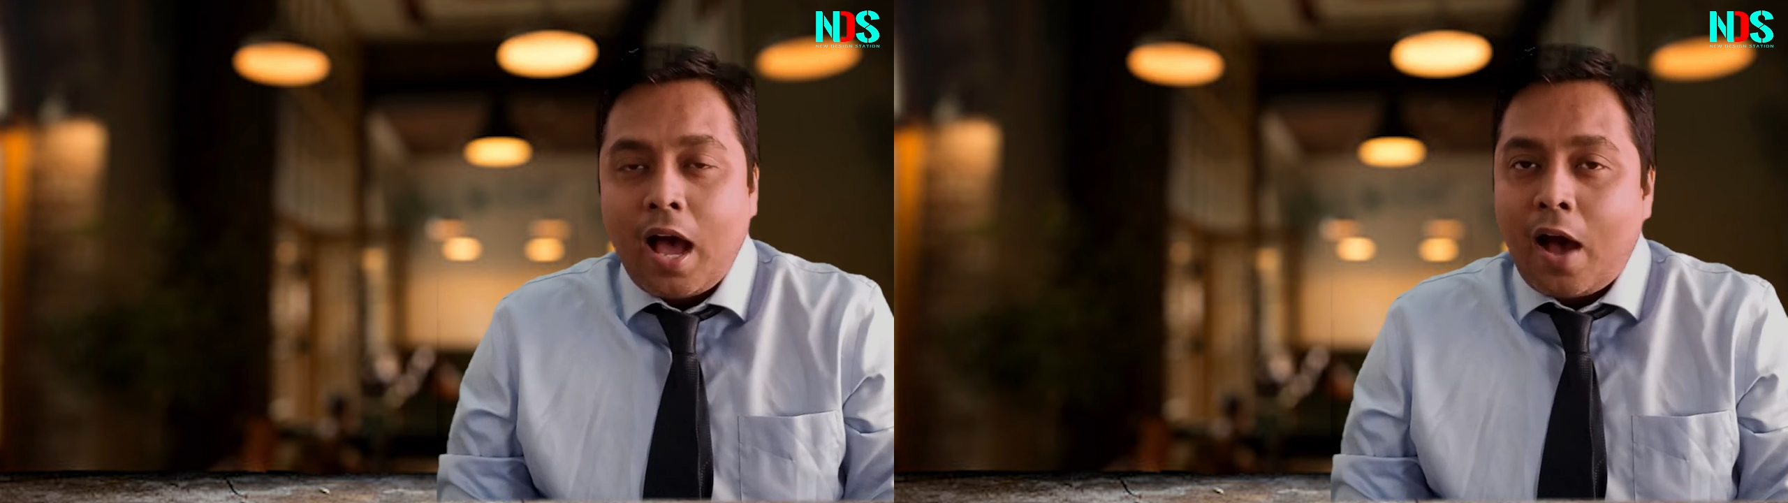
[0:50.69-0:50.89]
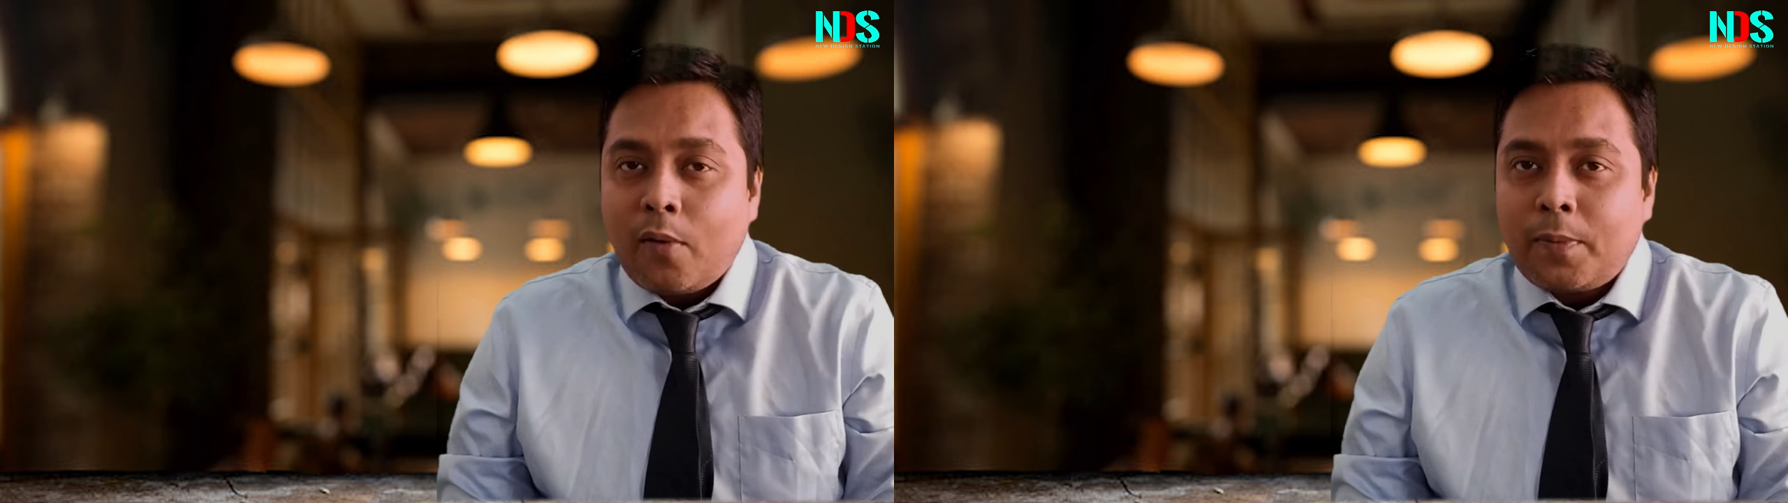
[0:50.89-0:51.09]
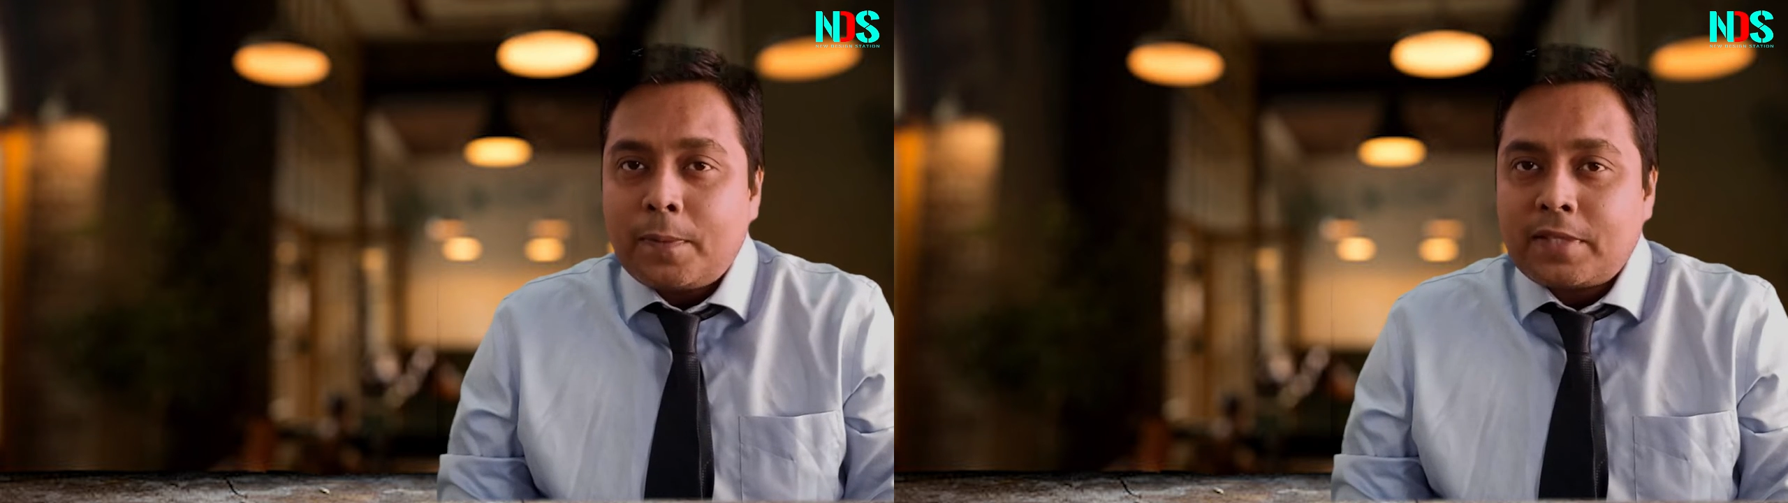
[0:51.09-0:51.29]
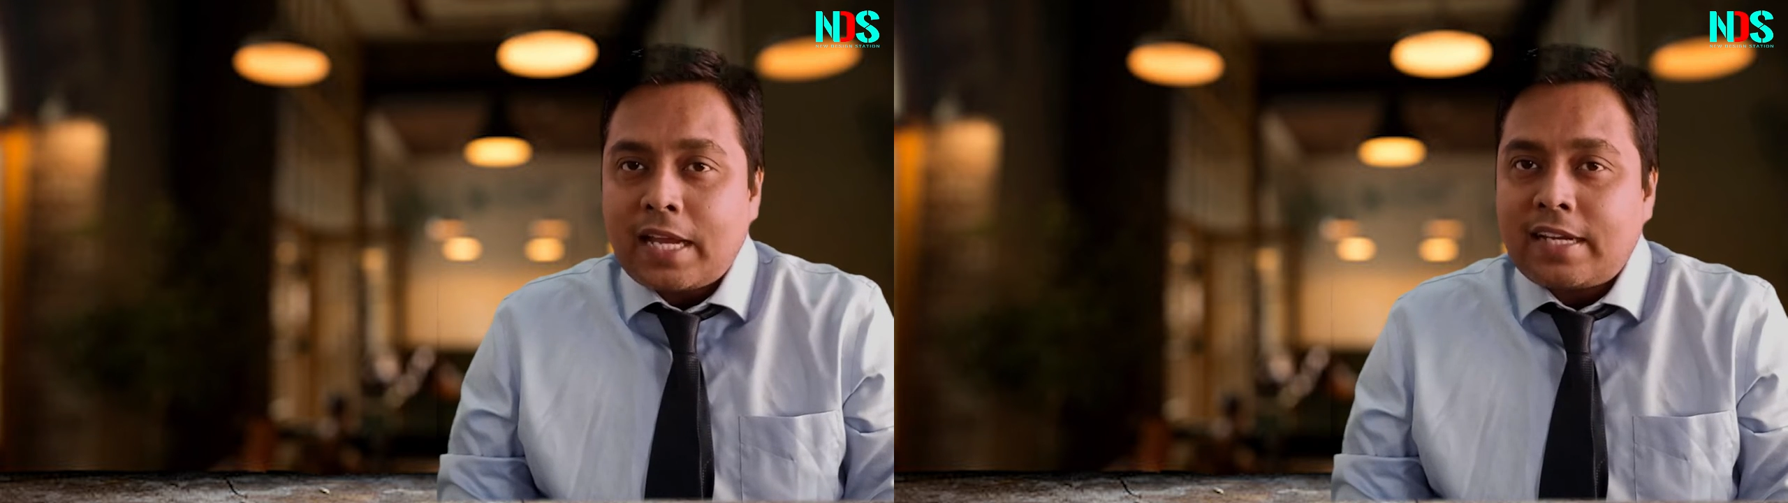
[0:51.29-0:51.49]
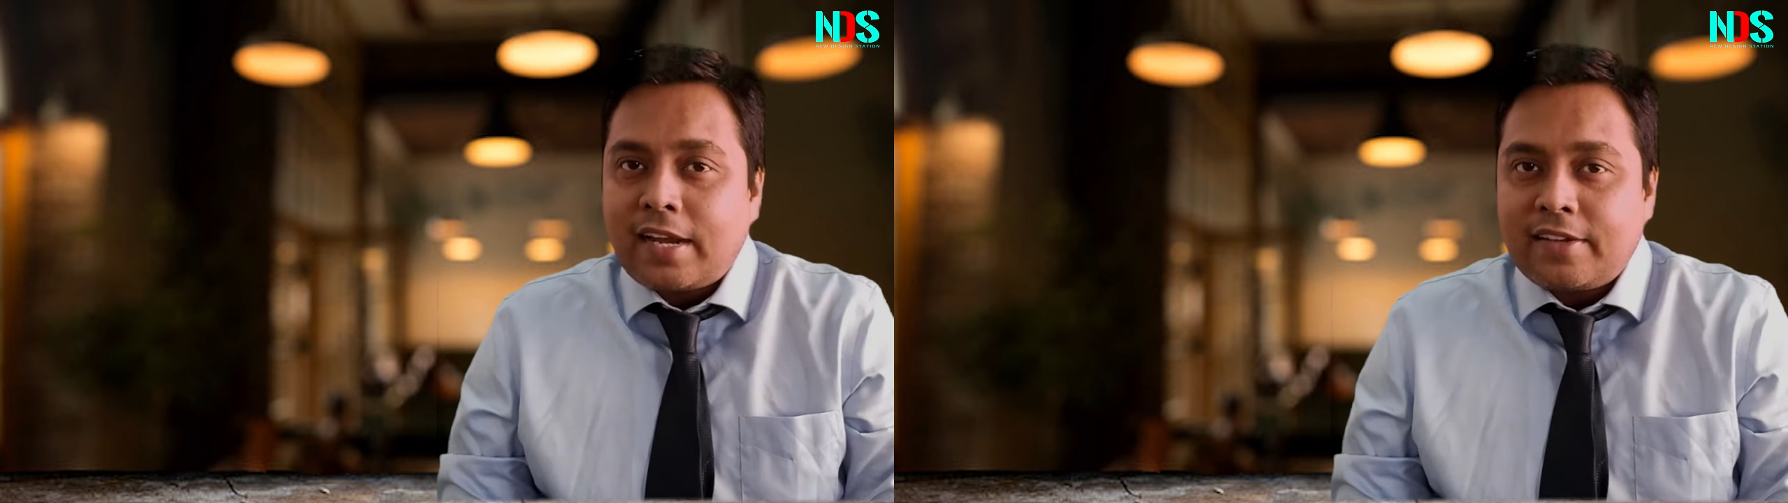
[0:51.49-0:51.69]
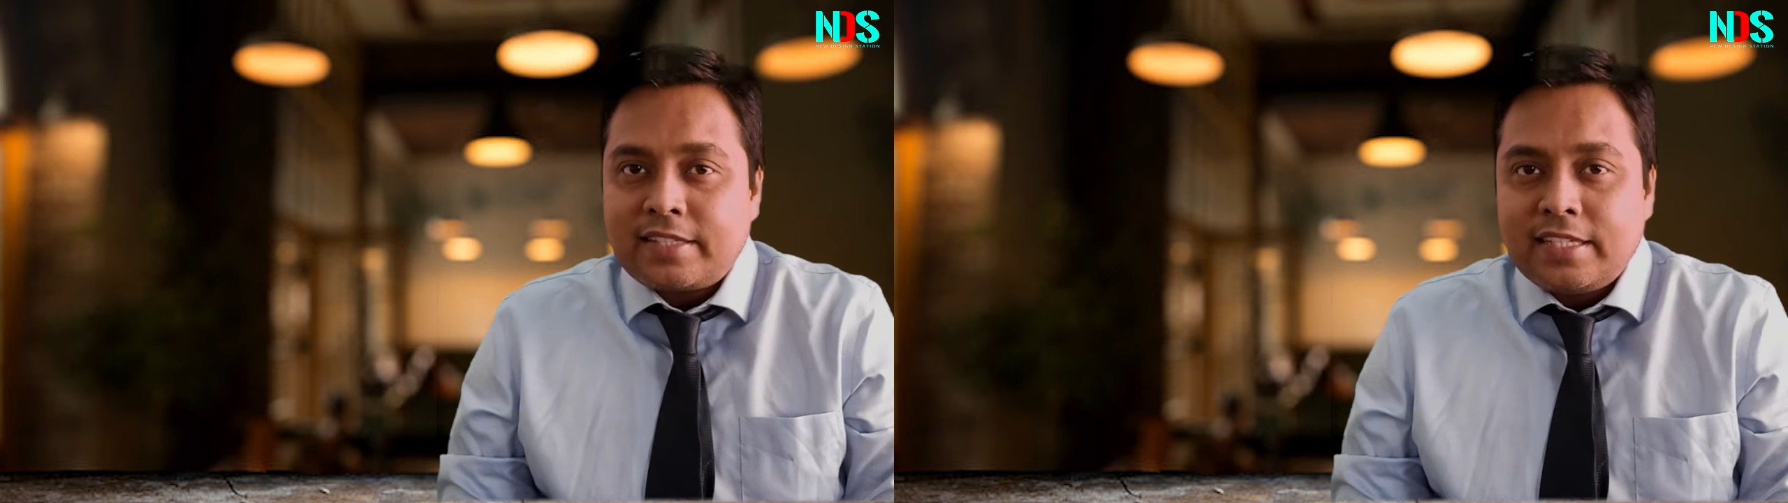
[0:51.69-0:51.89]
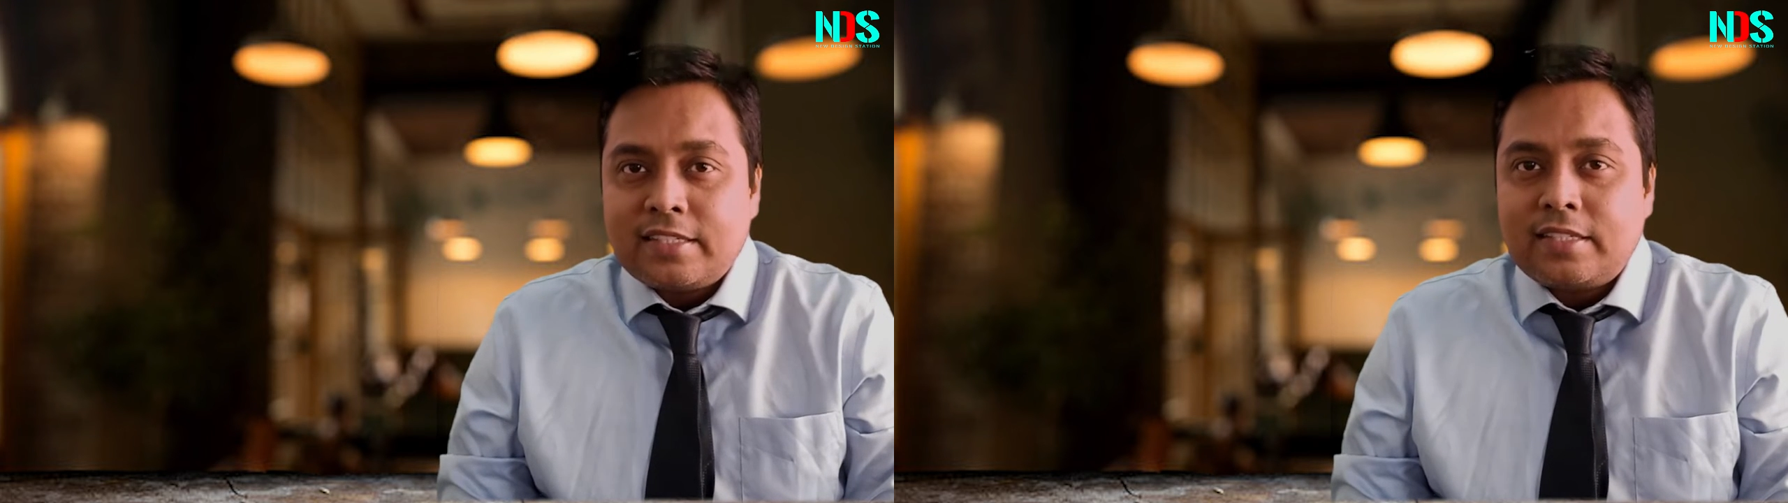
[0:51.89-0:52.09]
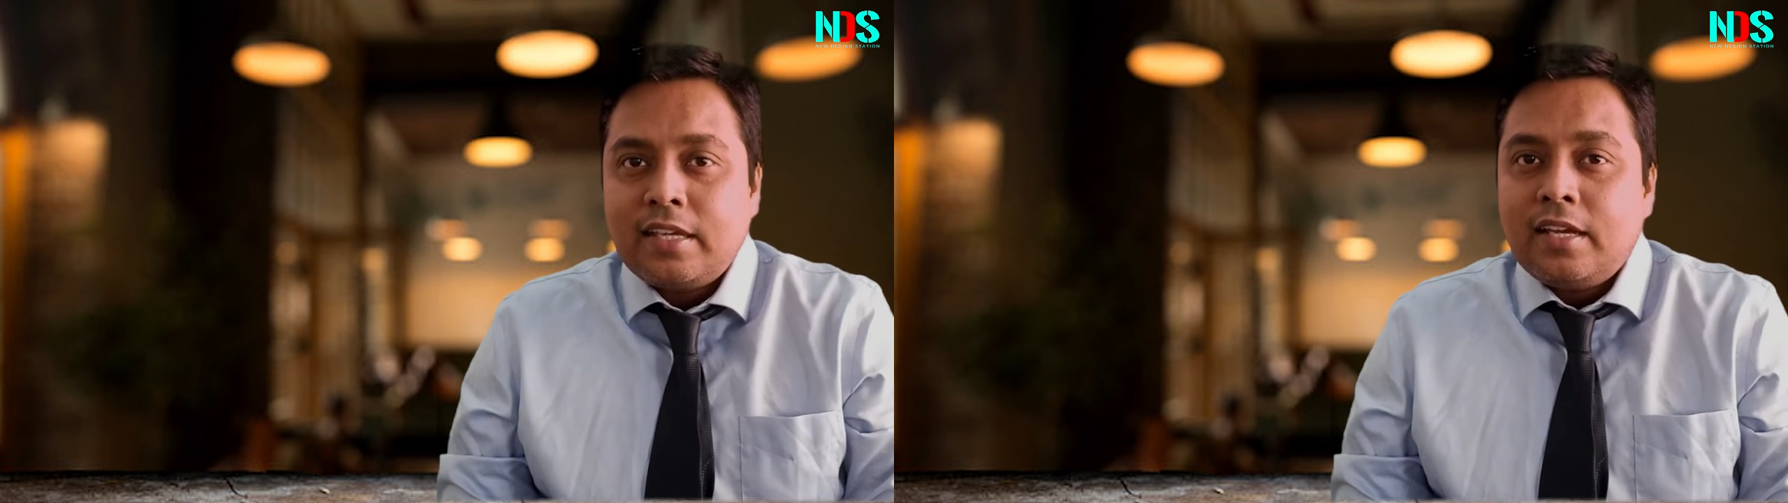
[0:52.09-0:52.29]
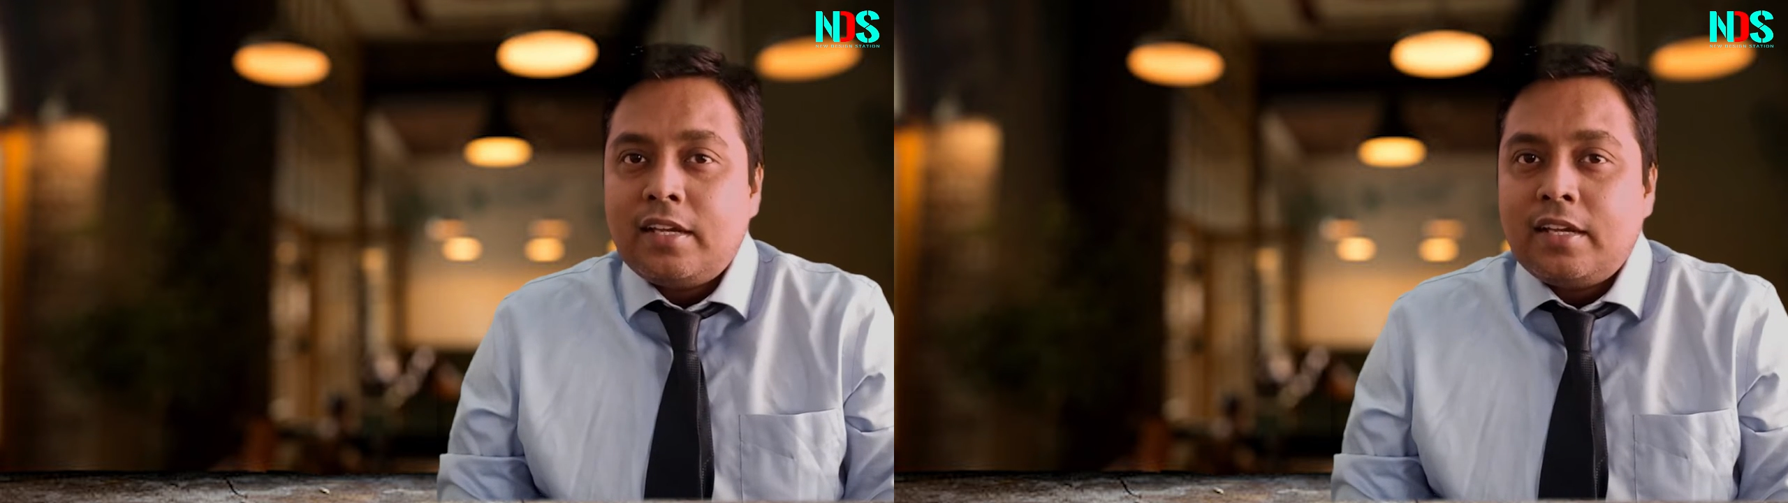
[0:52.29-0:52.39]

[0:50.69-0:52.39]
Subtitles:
Our website address is